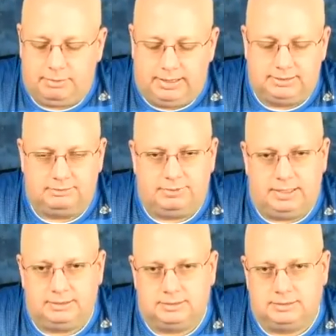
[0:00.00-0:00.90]
Blazing
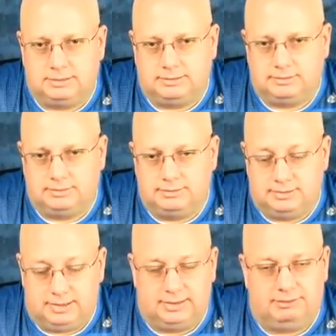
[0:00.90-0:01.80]
fast.
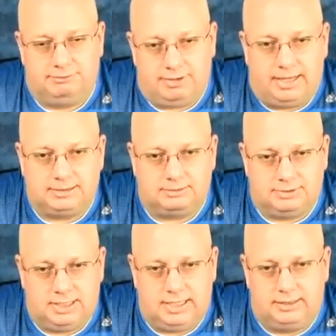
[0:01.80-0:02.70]
It's not that fast of
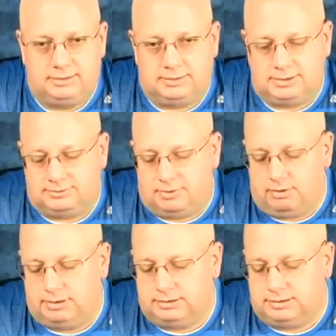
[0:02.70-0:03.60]
a lens as
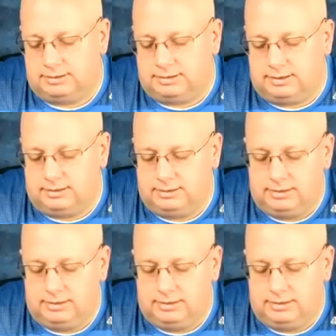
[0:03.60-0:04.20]
far as its, uh,